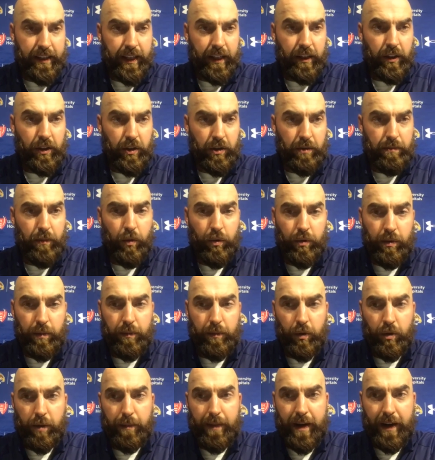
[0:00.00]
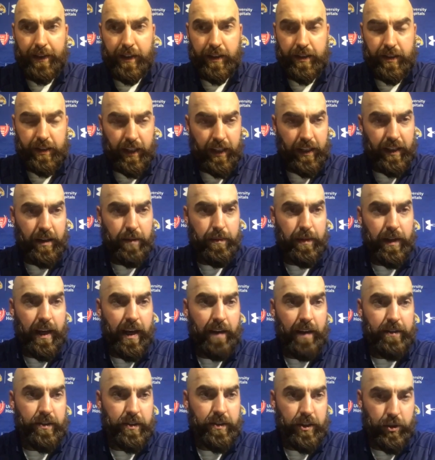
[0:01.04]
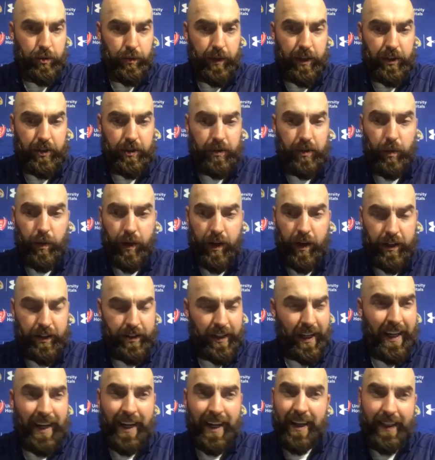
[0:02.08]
They learn more and more about the scheme and having situational awareness.